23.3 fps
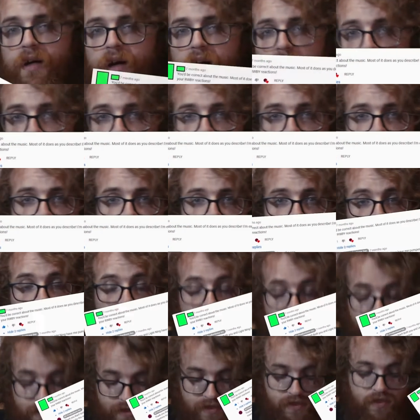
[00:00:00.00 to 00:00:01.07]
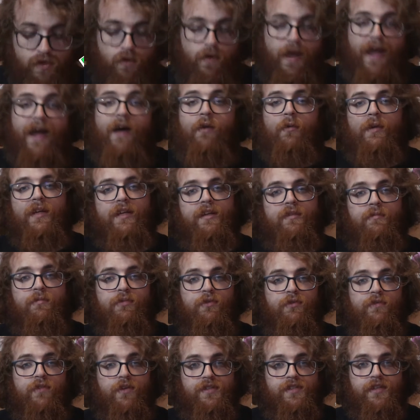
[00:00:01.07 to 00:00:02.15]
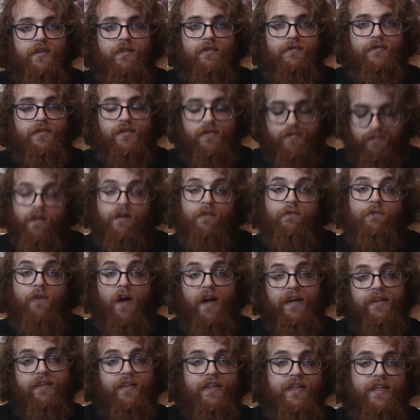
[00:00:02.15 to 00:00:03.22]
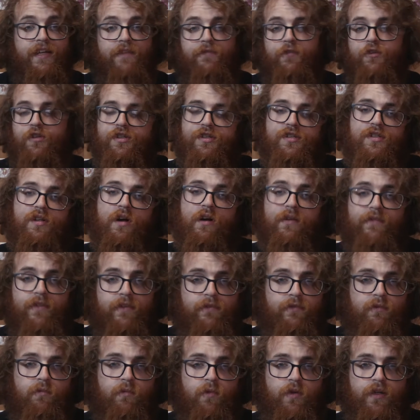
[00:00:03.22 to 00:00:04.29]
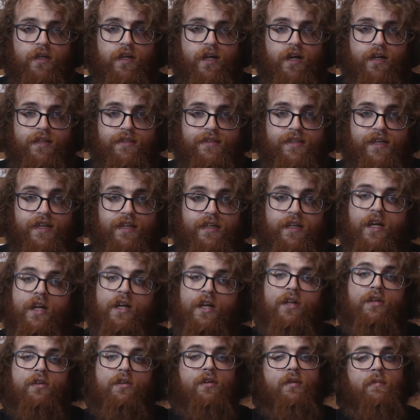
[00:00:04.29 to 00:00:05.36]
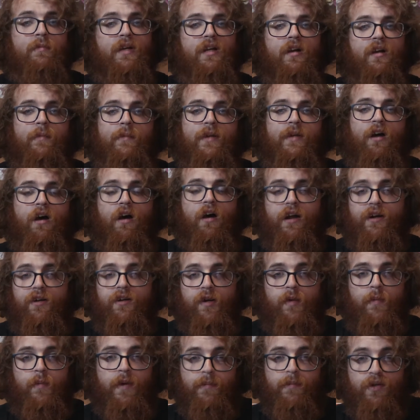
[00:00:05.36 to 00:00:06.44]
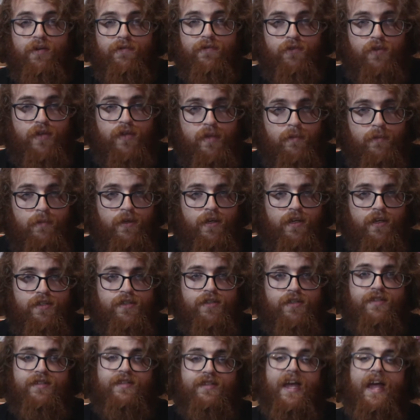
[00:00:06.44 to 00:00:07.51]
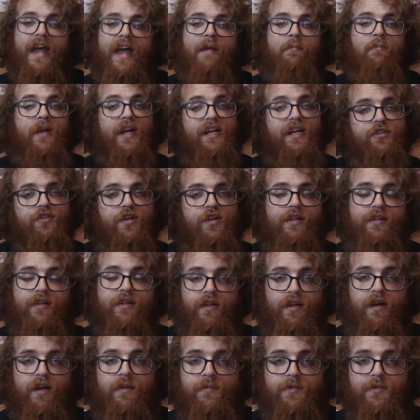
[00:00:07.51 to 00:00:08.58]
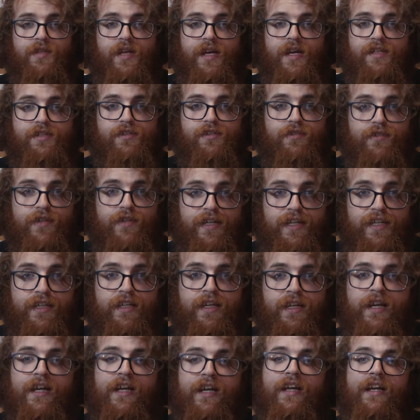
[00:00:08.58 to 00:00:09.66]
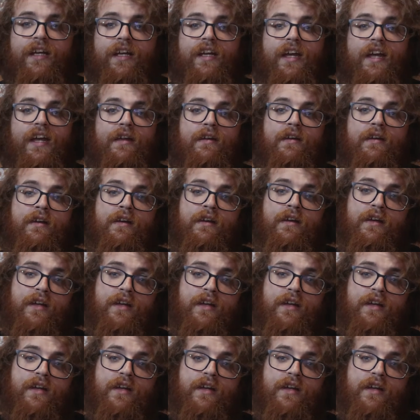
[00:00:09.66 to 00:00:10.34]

a compliment to let us know how we can improve ourselves. Finally, if you're just starting for more content, you can become an honorary member of 3D Productions at patreon.com slash 3D and get